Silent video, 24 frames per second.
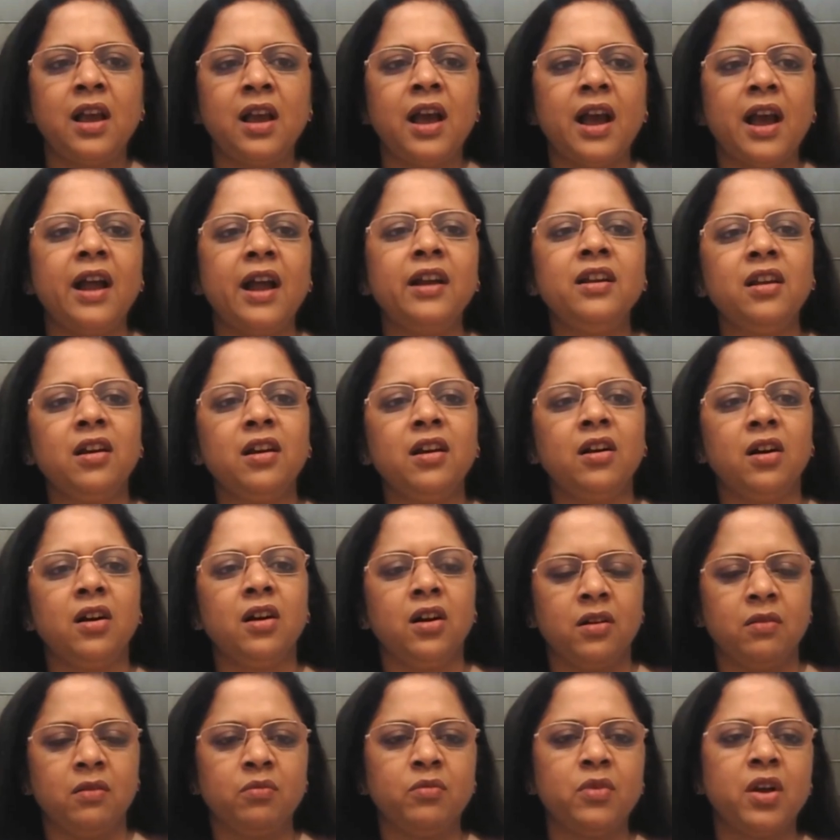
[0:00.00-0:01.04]
And
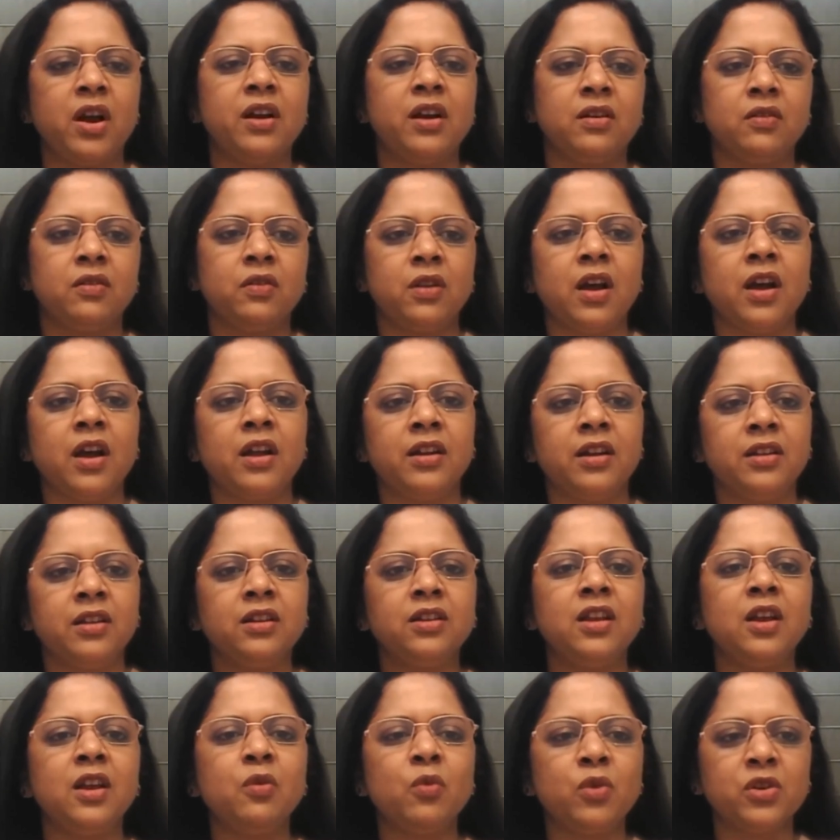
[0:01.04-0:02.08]

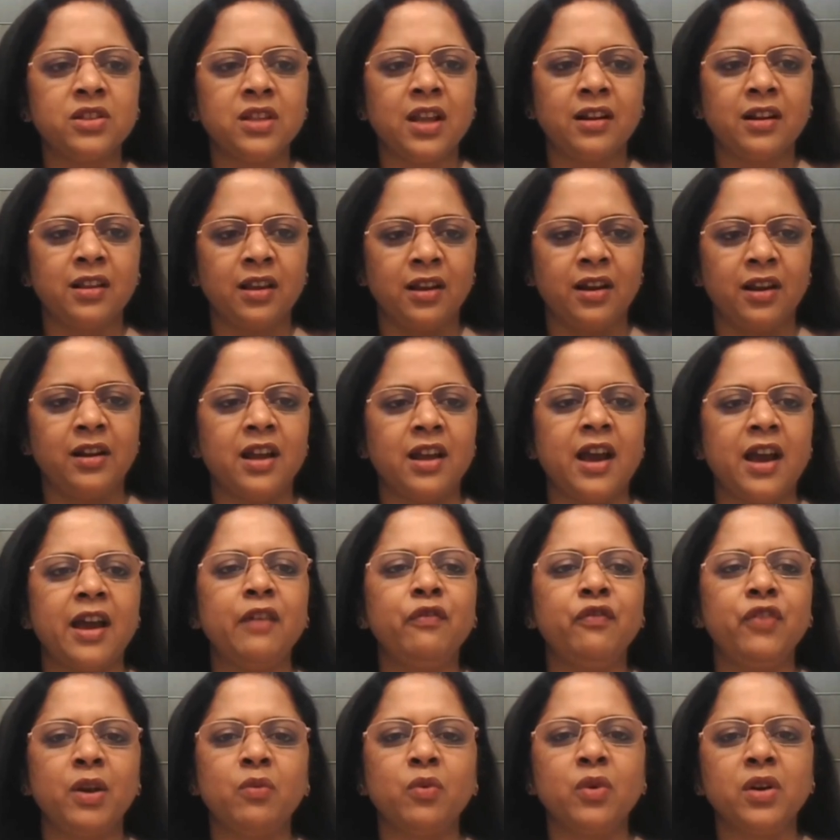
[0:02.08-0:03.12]
another thing was that the
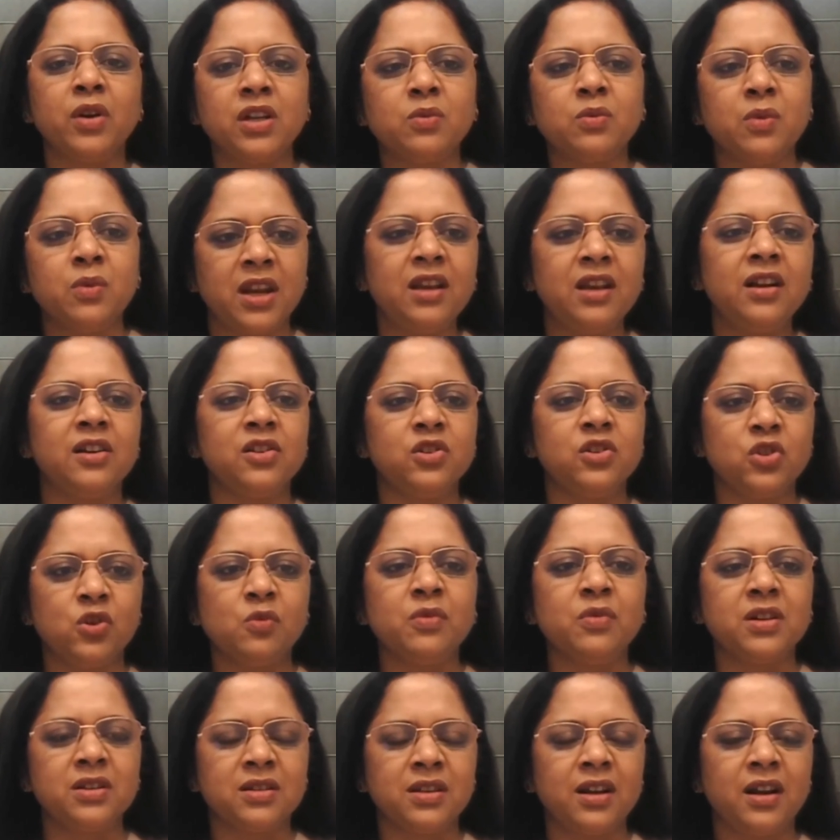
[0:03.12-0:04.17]
entire framework is very
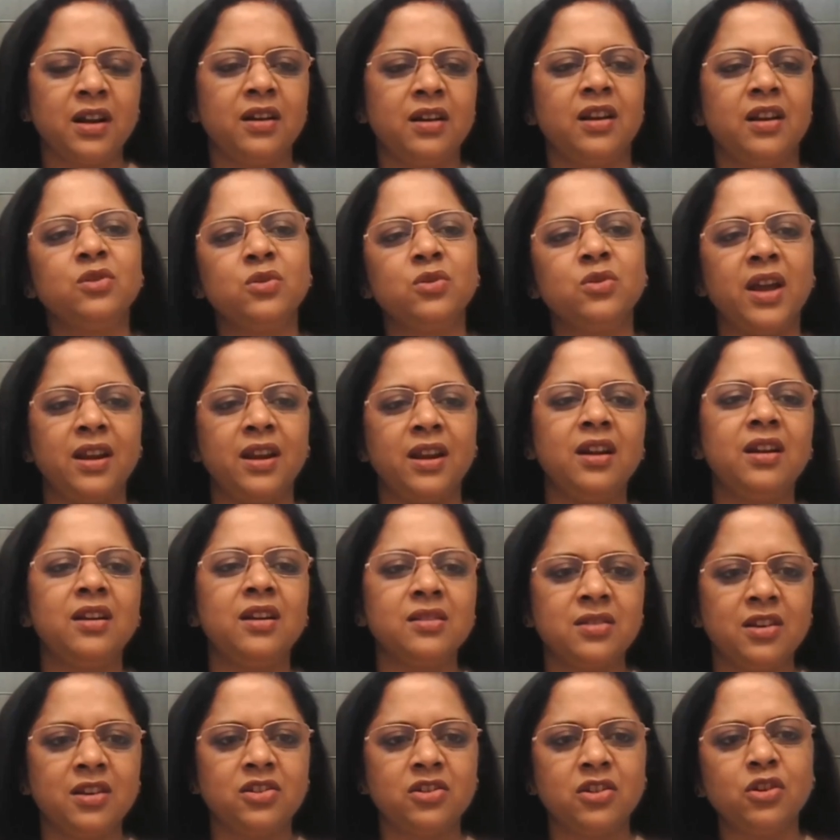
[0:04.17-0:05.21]
consumer centric. So any
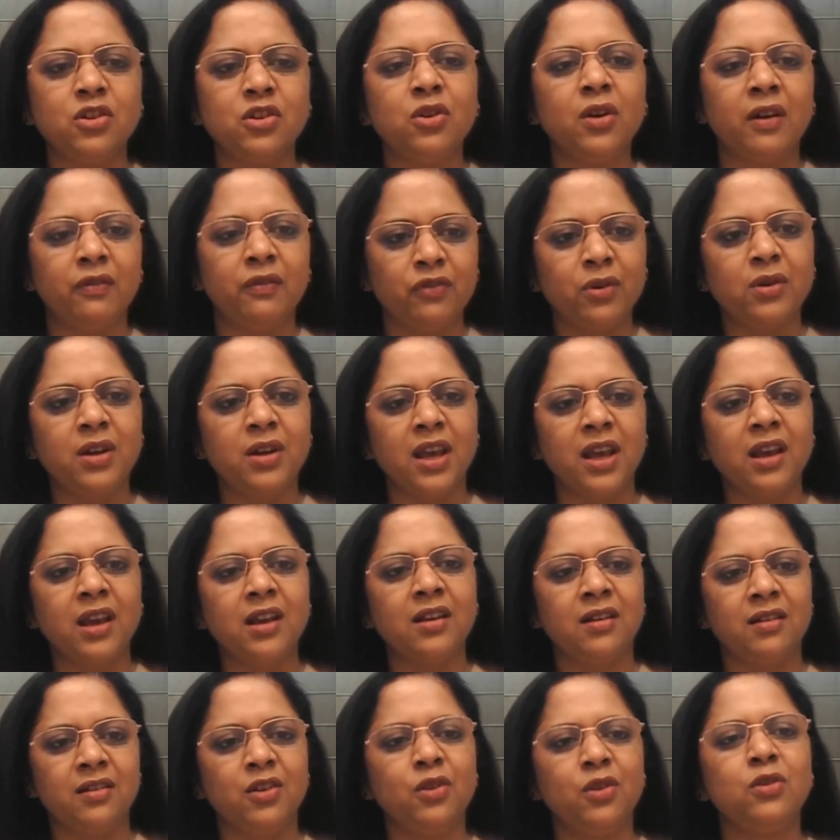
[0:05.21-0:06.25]
decision you have to
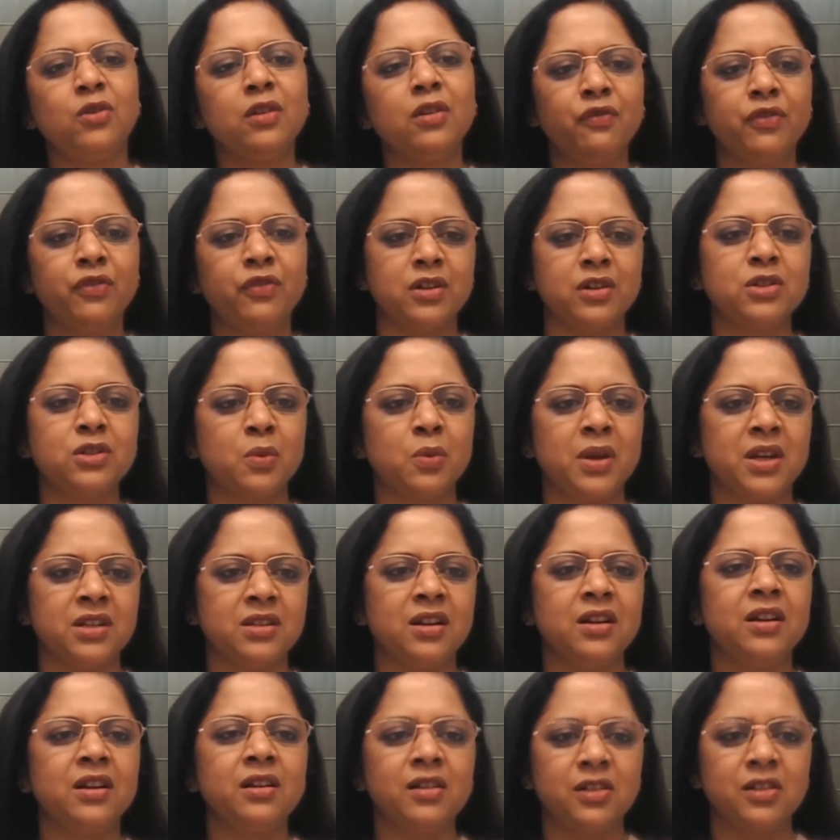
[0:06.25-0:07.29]
take, the first
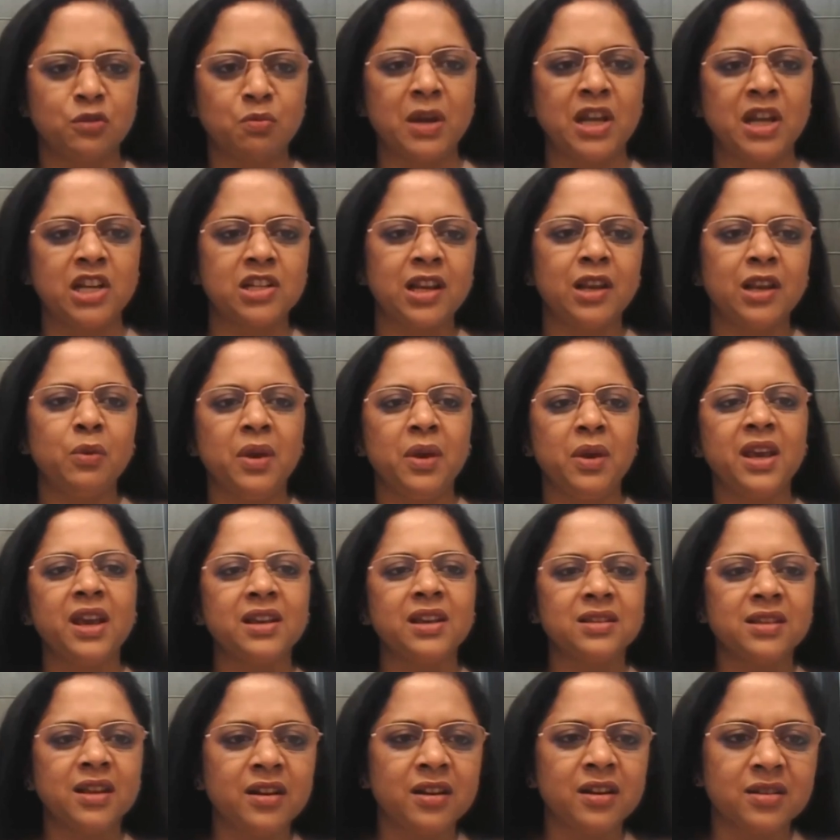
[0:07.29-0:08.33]
question, especially we
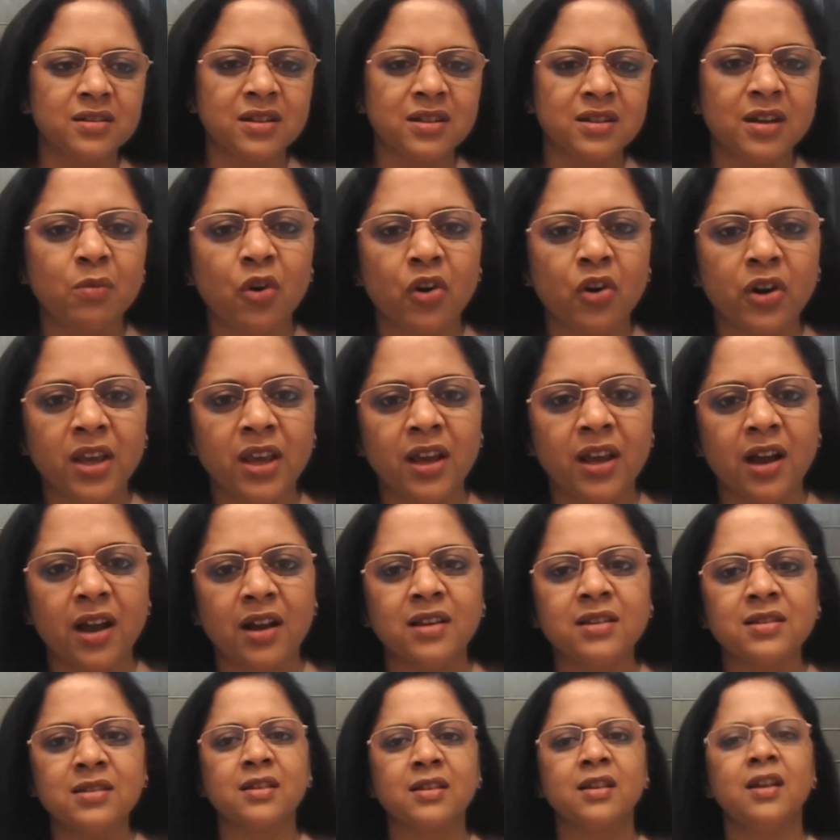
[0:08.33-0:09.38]
as an industry body
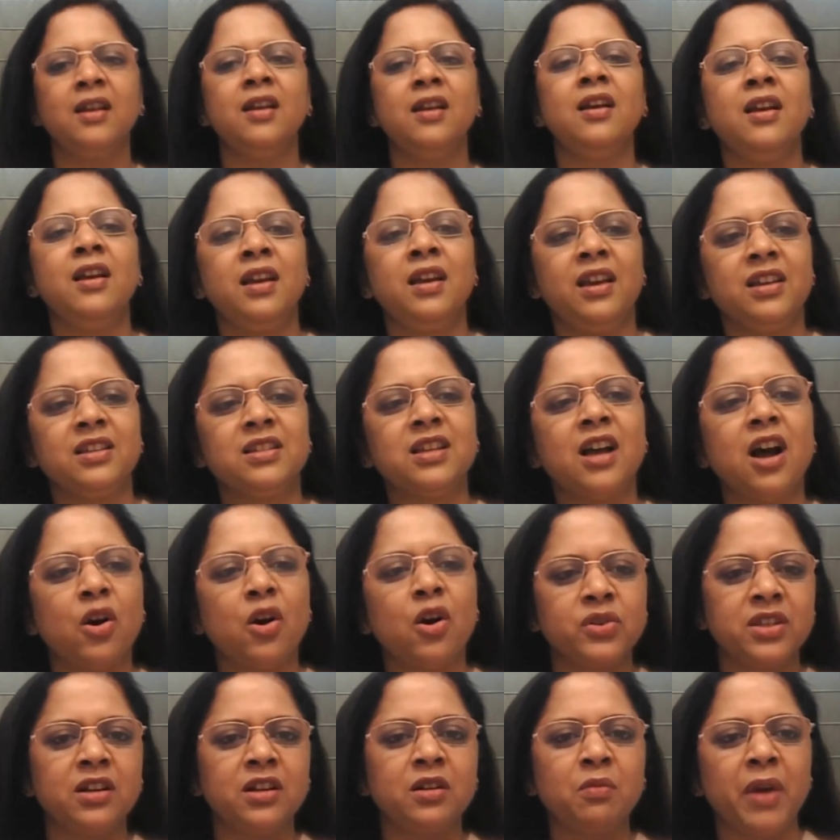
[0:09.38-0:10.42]
ask, is
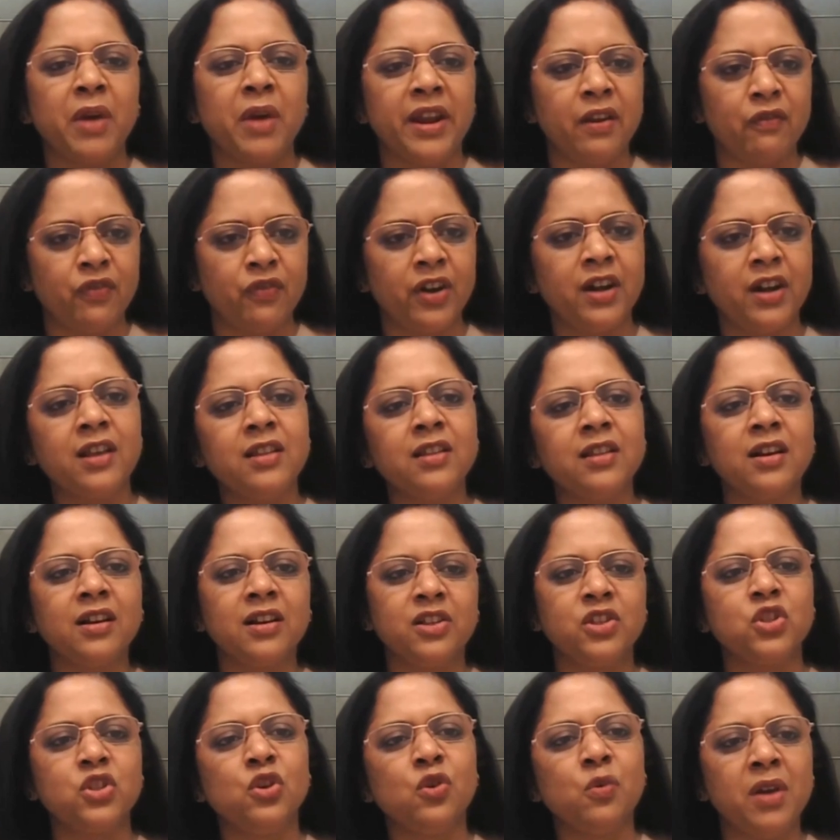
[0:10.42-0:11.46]
how is it benefiting the
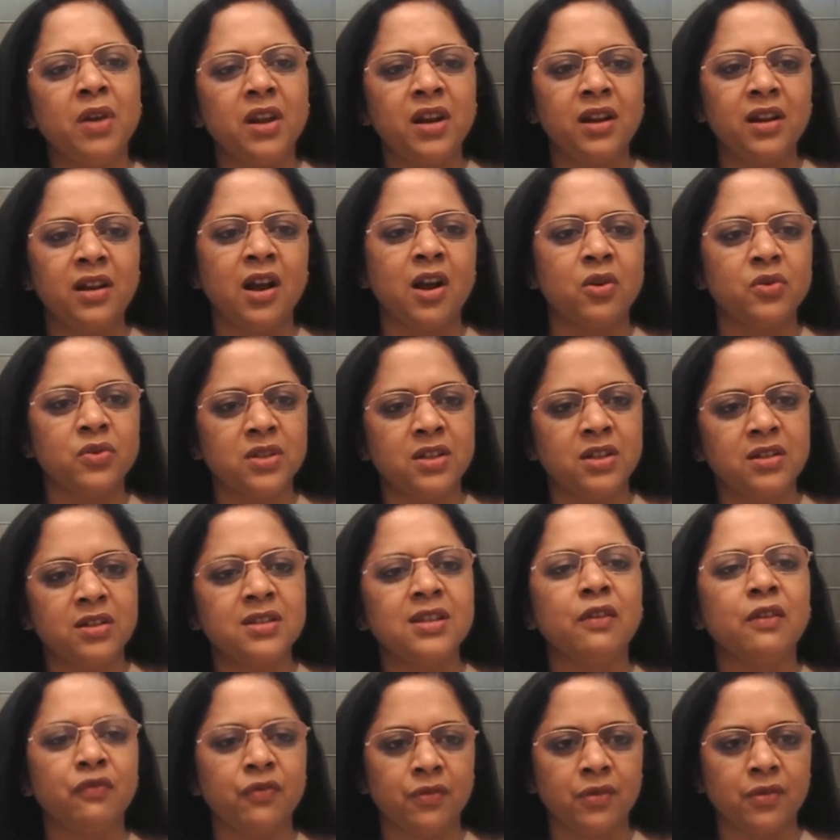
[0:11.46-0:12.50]
consumer and how is it
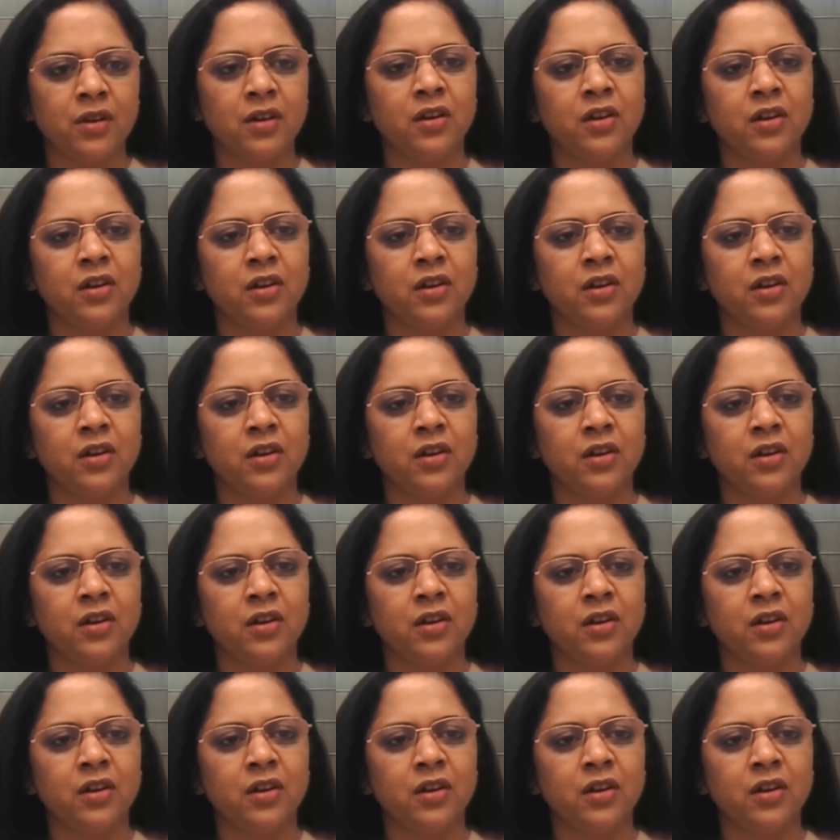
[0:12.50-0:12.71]
safe,